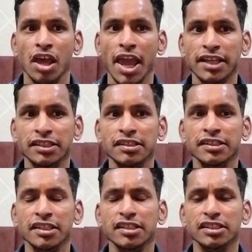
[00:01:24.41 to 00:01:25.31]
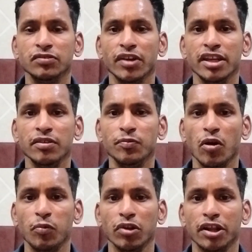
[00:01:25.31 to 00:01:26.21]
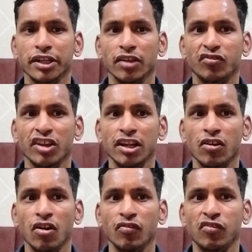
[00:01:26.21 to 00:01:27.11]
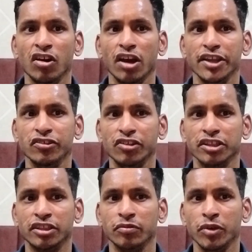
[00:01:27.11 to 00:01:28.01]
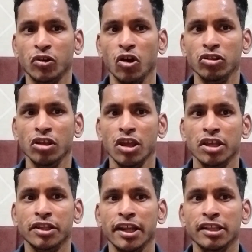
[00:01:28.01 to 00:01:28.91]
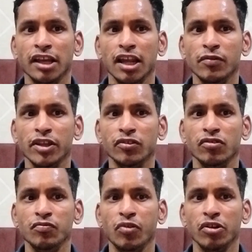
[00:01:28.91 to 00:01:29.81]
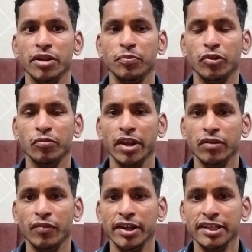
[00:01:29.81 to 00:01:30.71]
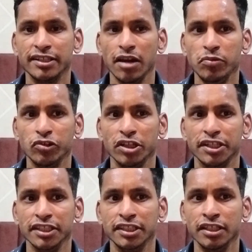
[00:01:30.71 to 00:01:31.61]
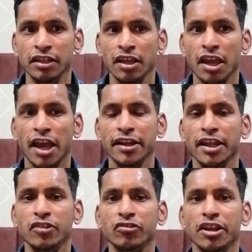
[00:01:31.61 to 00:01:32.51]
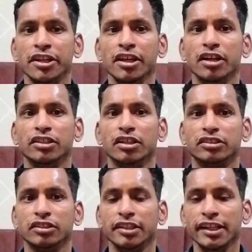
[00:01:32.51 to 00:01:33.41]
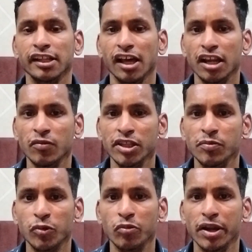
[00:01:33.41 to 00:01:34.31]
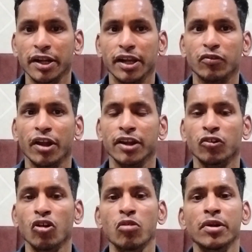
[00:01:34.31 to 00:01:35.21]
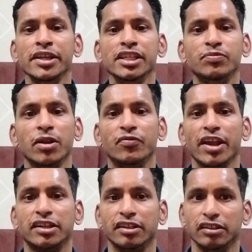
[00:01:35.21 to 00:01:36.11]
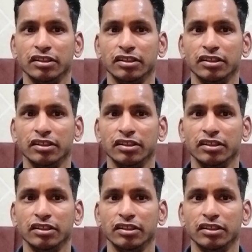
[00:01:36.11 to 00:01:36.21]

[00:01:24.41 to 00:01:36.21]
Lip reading: Action research is very popular in the field of education because there is always room for improvement when it comes to the teaching and educating others. There is always improvement required. Nobody is perfect.